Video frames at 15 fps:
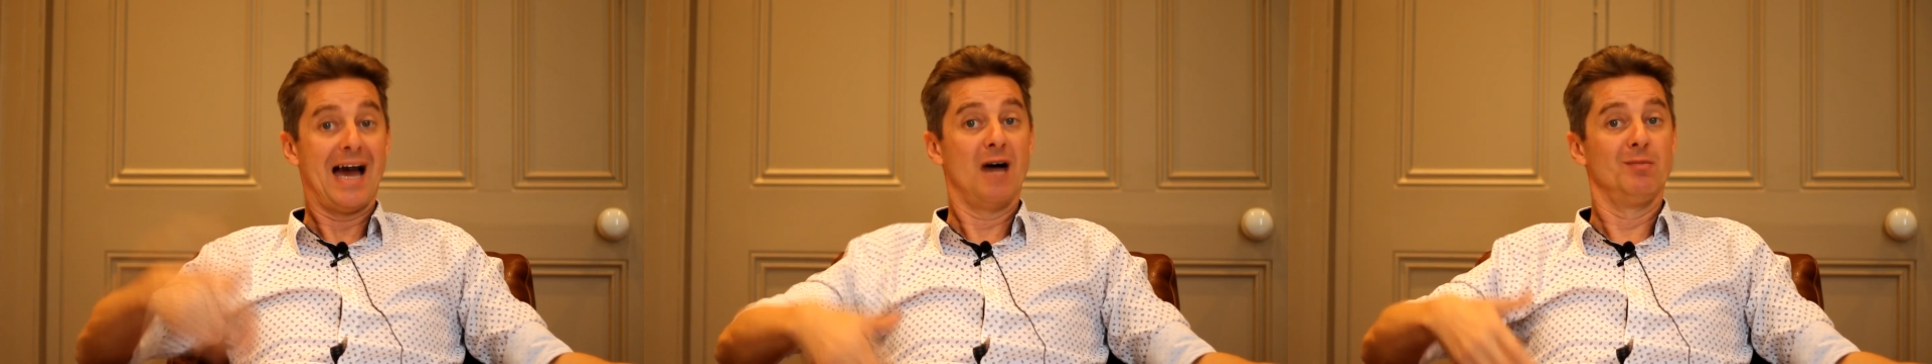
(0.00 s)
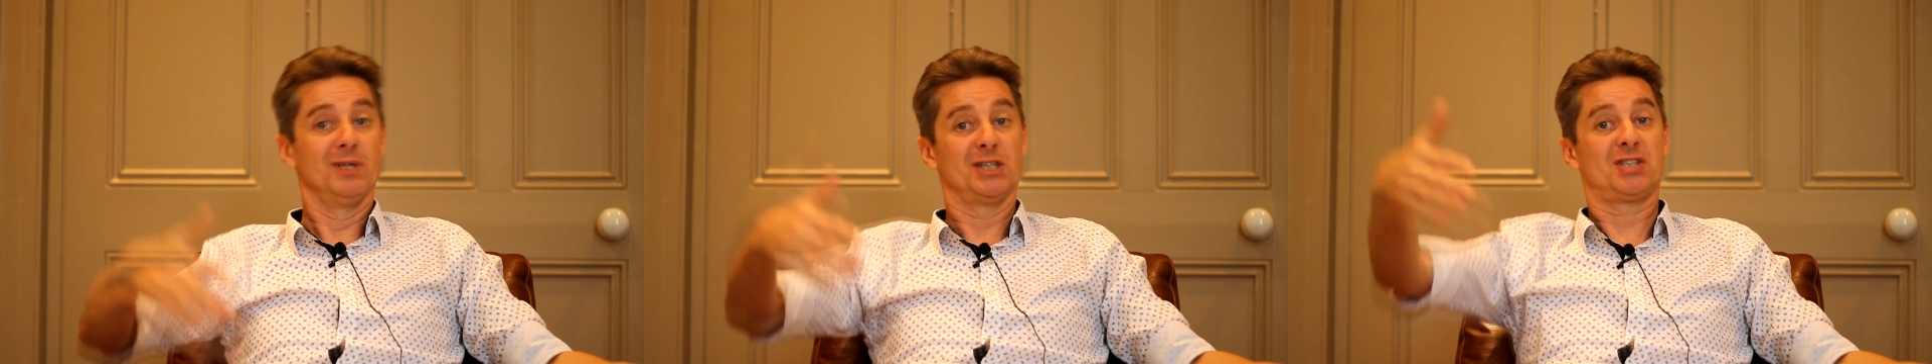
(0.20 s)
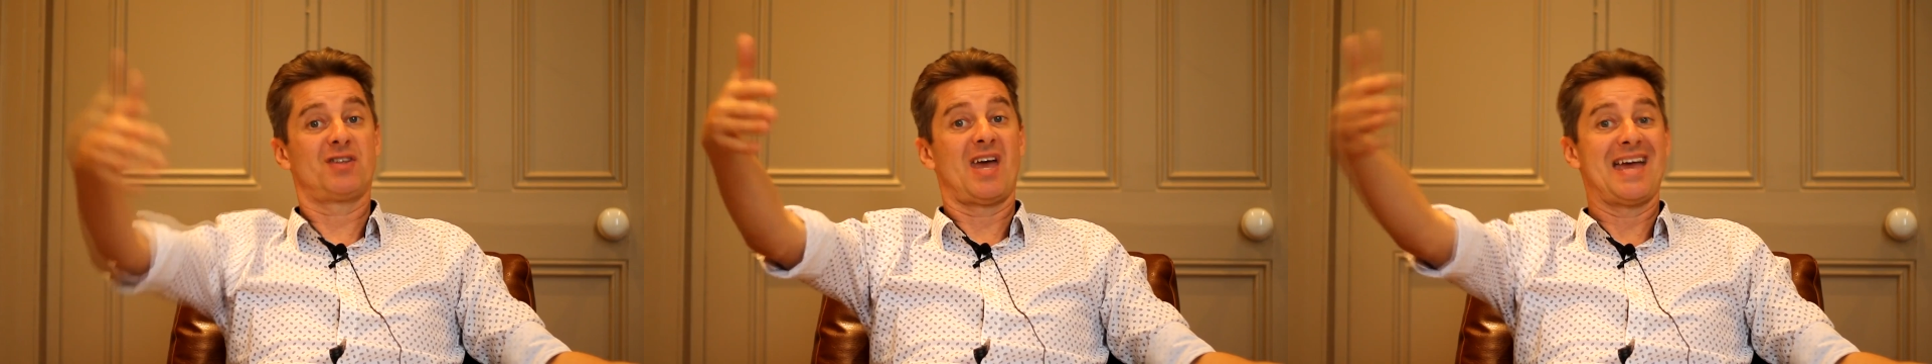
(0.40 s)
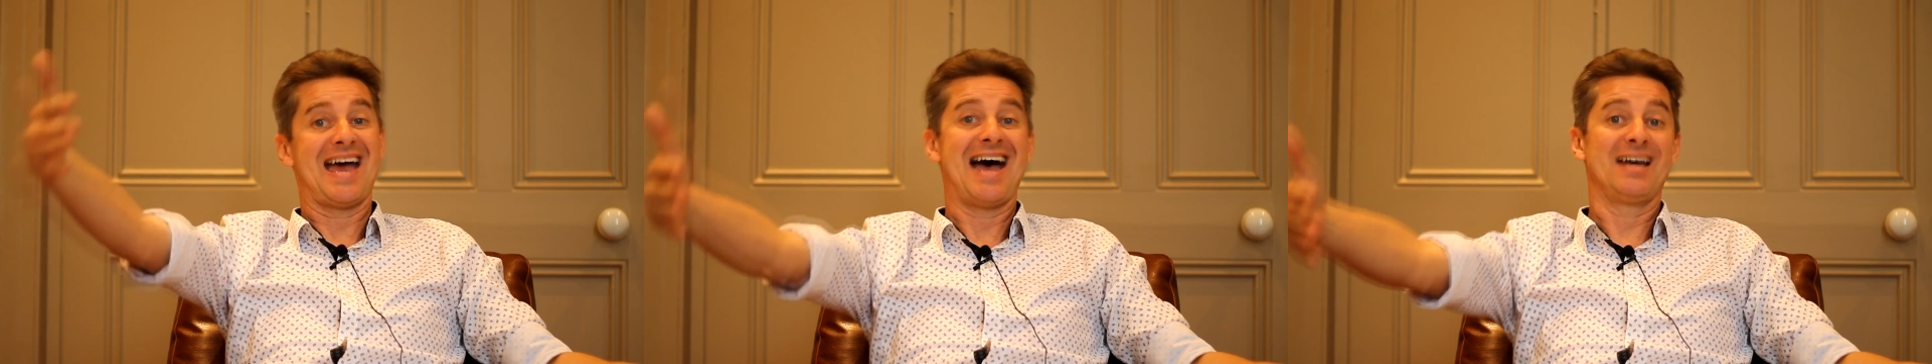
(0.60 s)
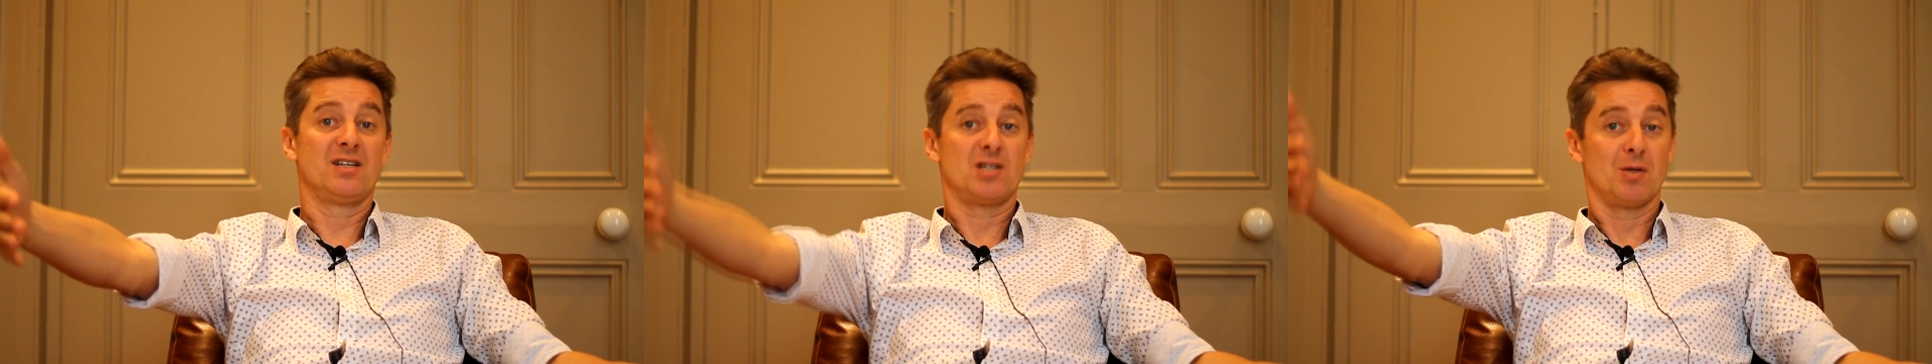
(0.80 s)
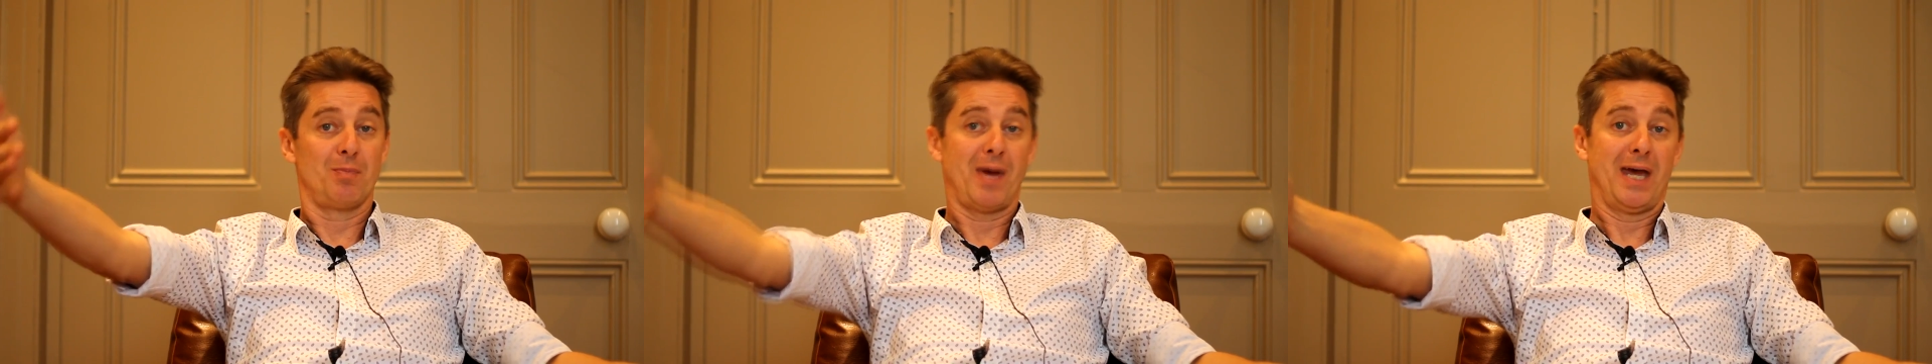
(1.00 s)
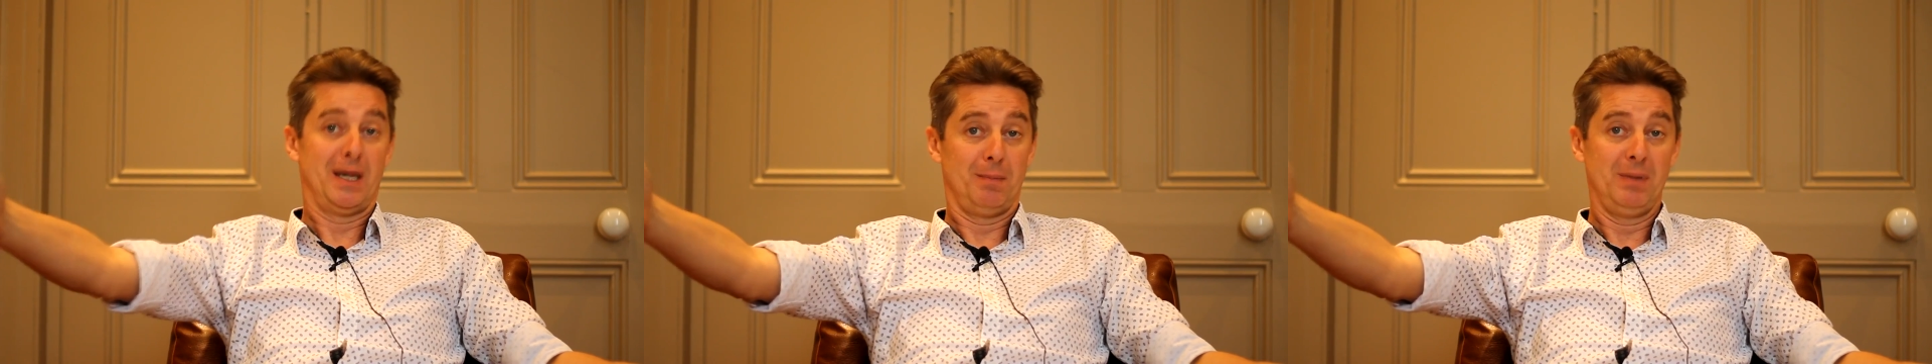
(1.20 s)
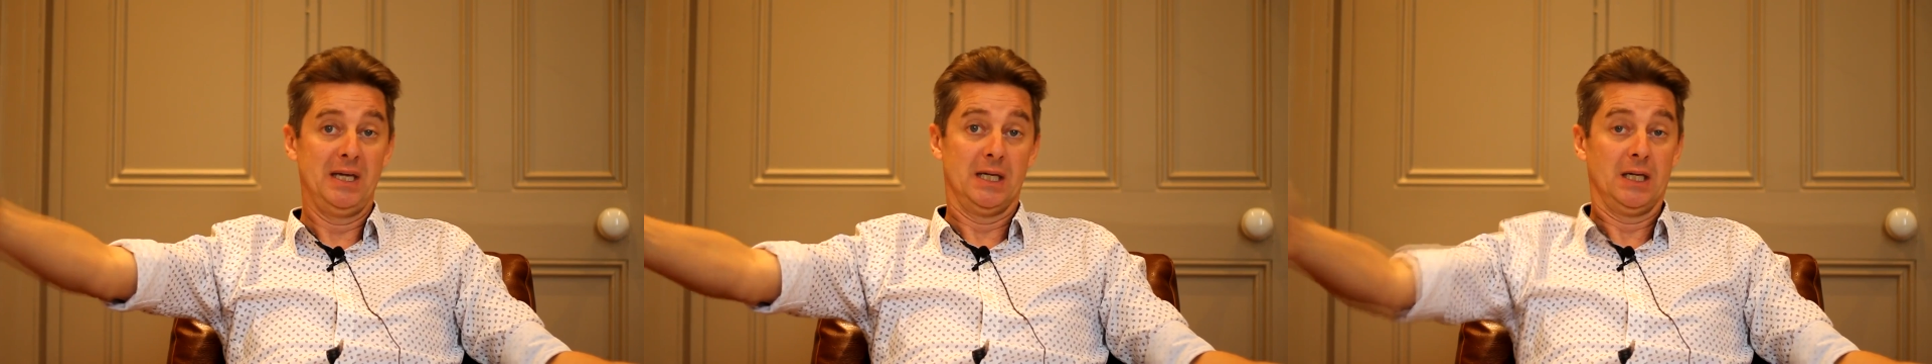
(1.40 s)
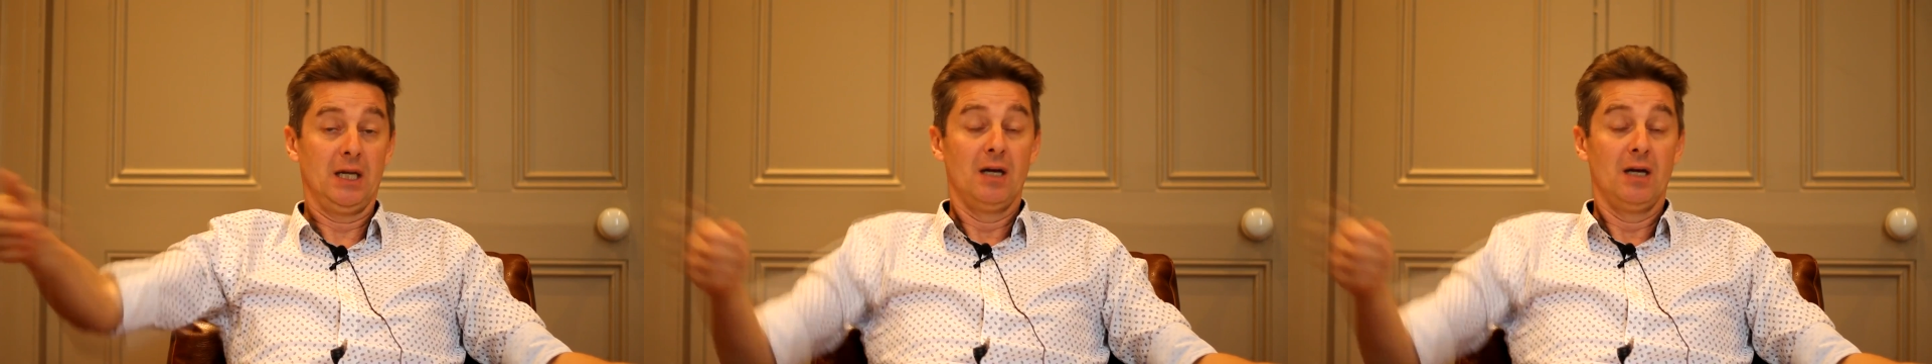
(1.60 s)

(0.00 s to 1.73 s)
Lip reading: much they had to pay me.